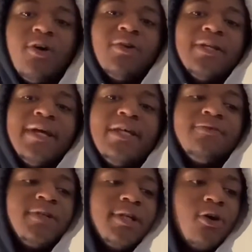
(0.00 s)
In today's
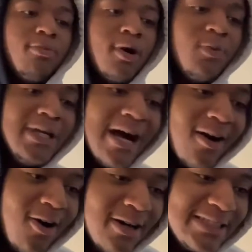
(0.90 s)
video, bro, we got
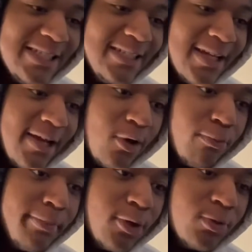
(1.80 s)
Auntie Gail
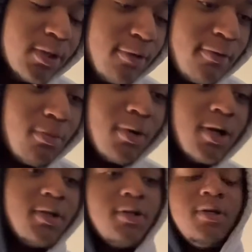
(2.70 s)
built different, bro.